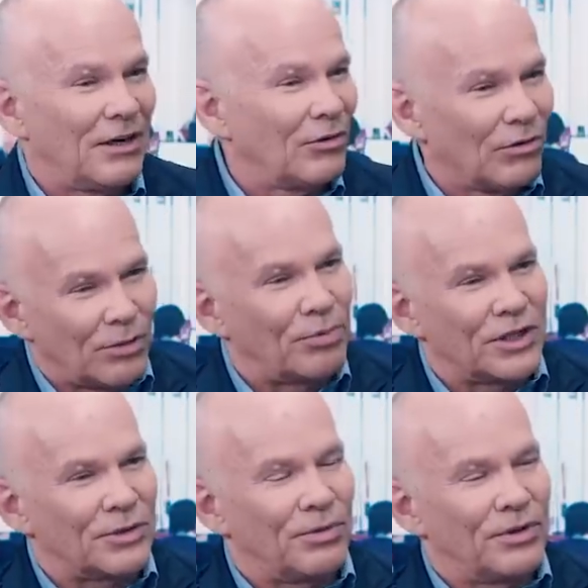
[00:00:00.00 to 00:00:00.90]
And all the
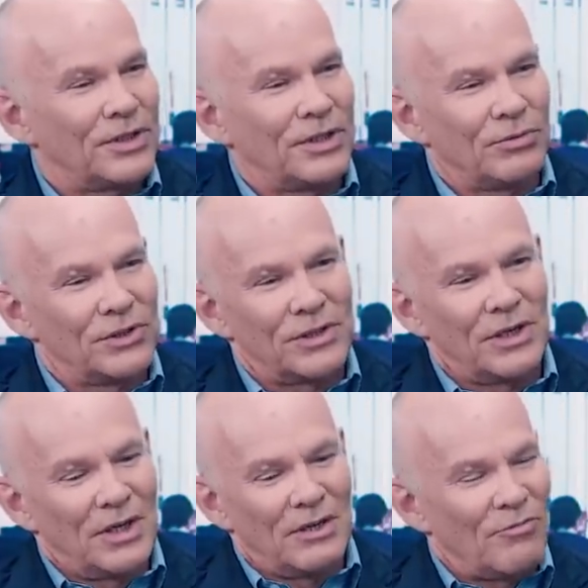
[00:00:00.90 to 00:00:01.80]
pressure points, he was
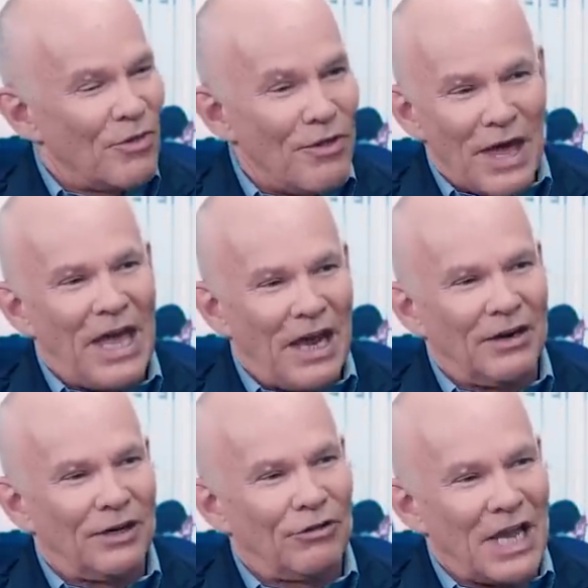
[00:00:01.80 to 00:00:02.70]
there
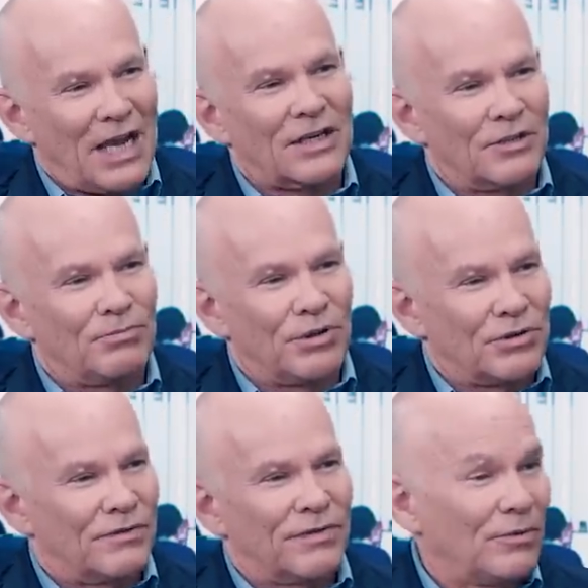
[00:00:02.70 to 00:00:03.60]
and he reacted
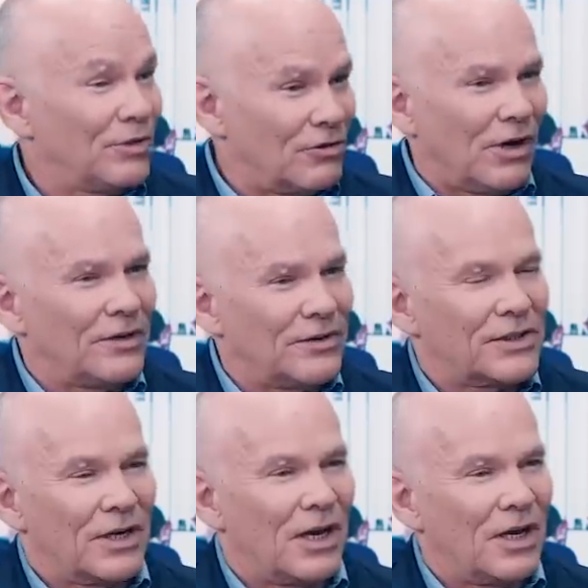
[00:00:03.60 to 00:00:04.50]
beautifully. He was great at the
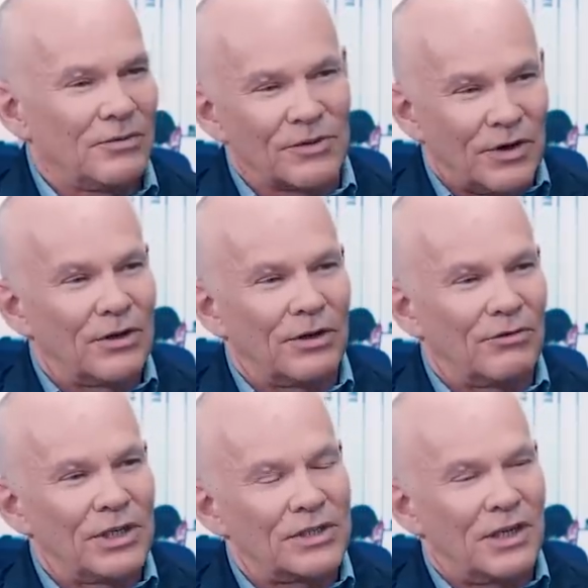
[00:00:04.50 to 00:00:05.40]
start. He was very good at
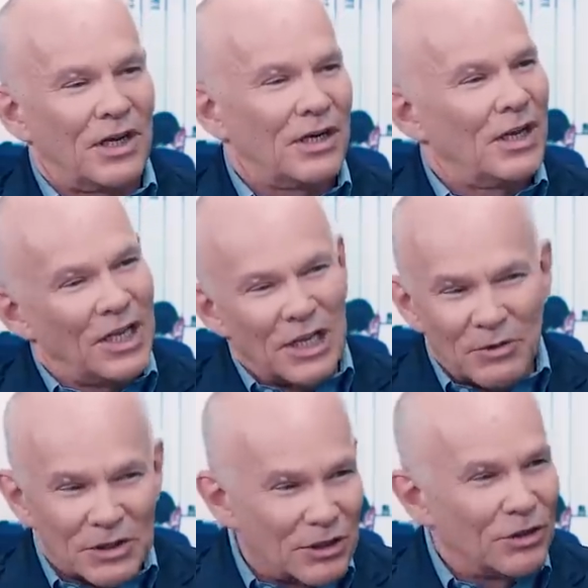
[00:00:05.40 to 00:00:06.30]
the restart. He
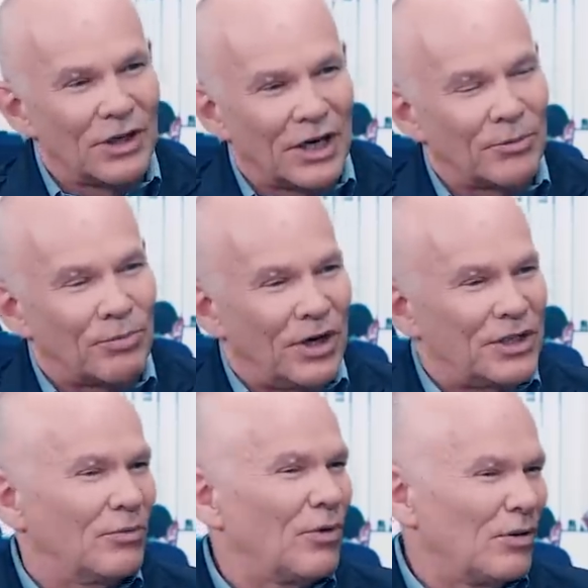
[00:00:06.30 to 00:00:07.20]
was good under
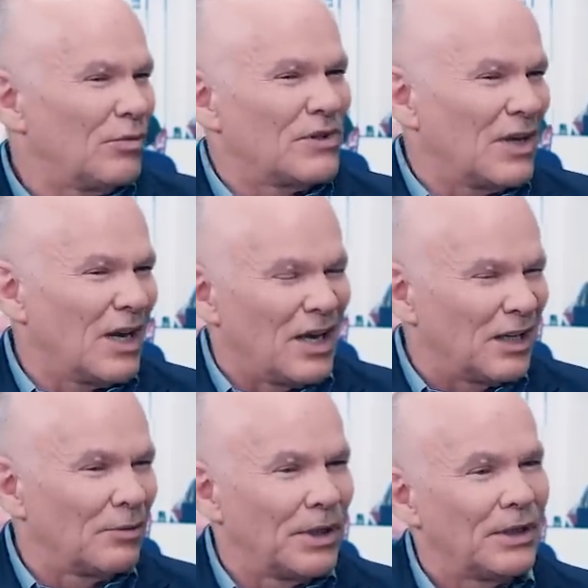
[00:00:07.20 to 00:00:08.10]
pressure when it was there a
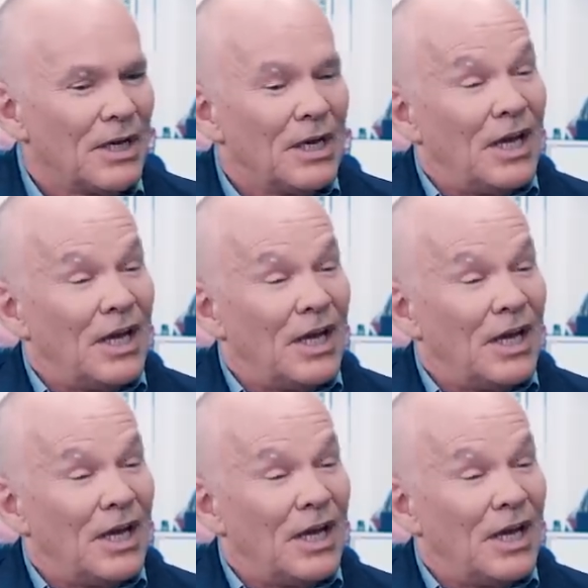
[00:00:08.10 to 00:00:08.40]
little bit.